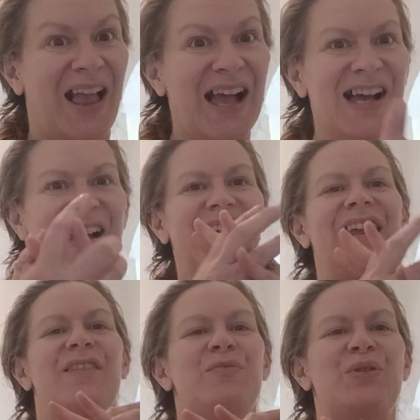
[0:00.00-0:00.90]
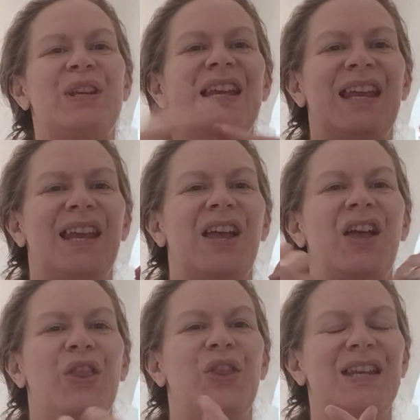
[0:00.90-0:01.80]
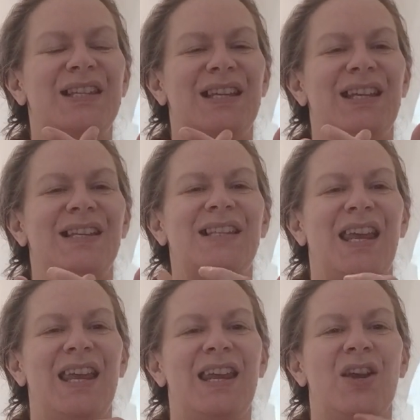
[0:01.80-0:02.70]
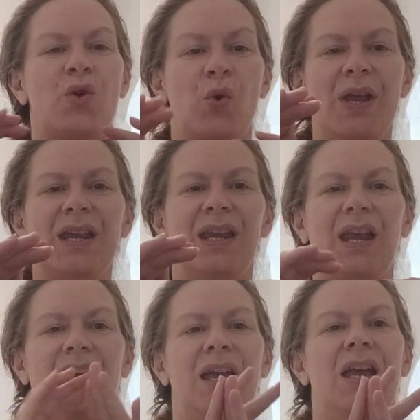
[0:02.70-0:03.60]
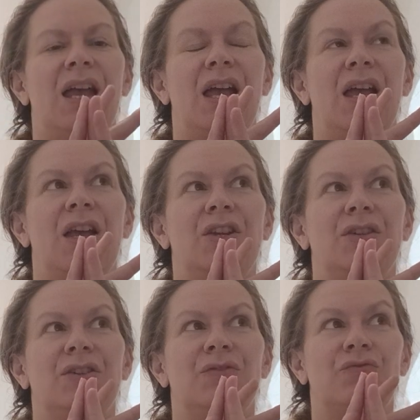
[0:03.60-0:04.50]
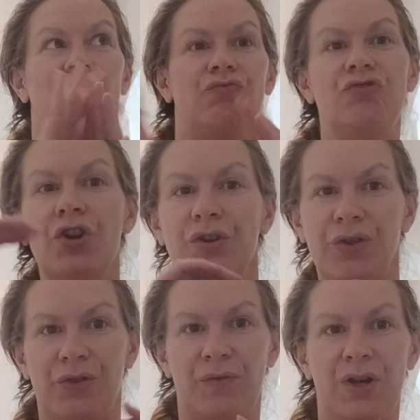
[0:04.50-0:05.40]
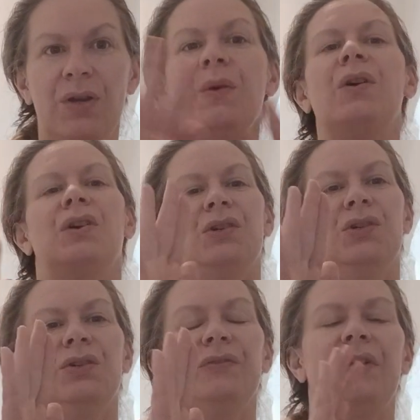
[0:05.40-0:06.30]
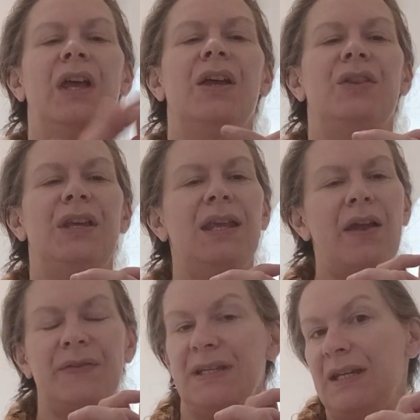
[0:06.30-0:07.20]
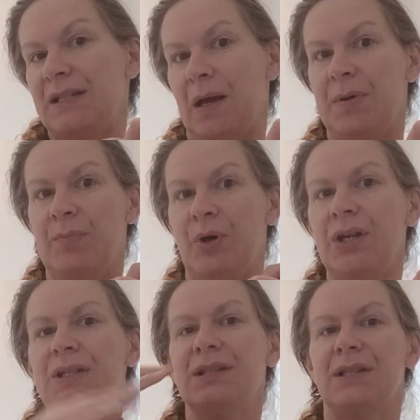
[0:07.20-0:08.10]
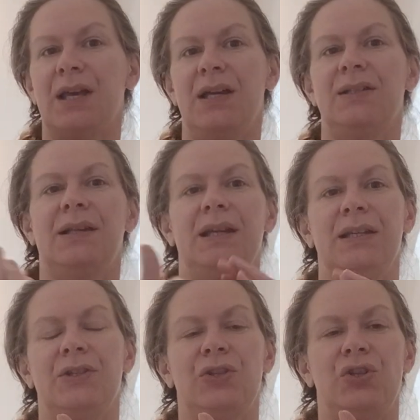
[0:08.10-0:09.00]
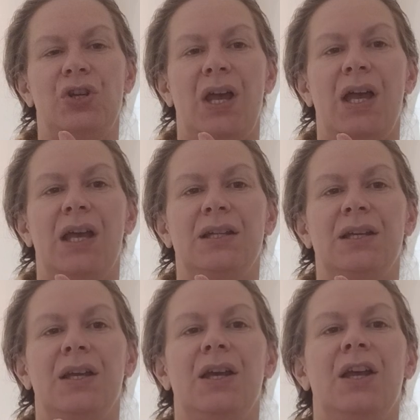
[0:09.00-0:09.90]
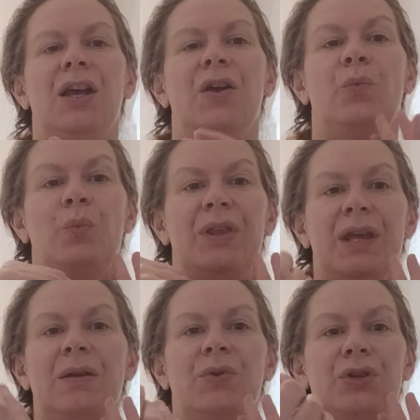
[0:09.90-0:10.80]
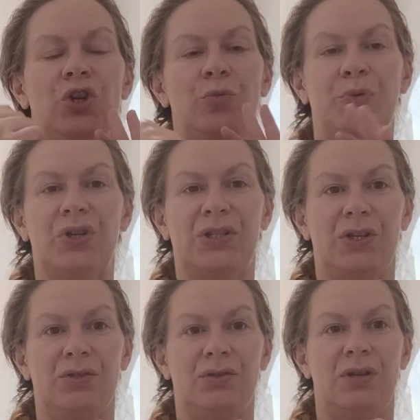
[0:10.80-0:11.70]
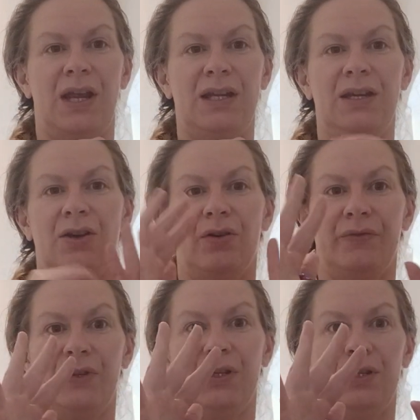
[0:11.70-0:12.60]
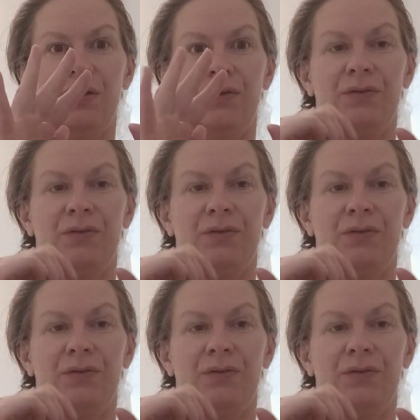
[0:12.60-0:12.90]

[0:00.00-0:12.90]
Hi everybody, this is a quick run through of the EFT tapping points that is shared with anyone who books on any of the